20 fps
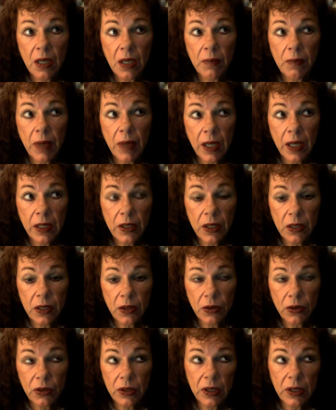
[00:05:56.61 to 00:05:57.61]
back in the
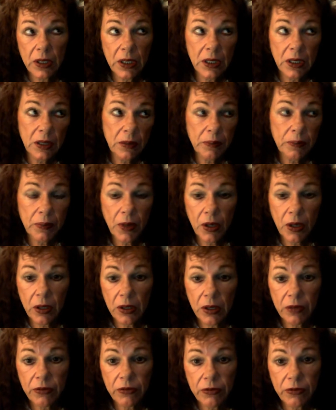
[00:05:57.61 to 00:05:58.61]
early part
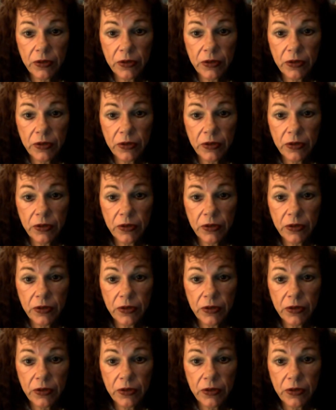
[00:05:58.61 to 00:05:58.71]
of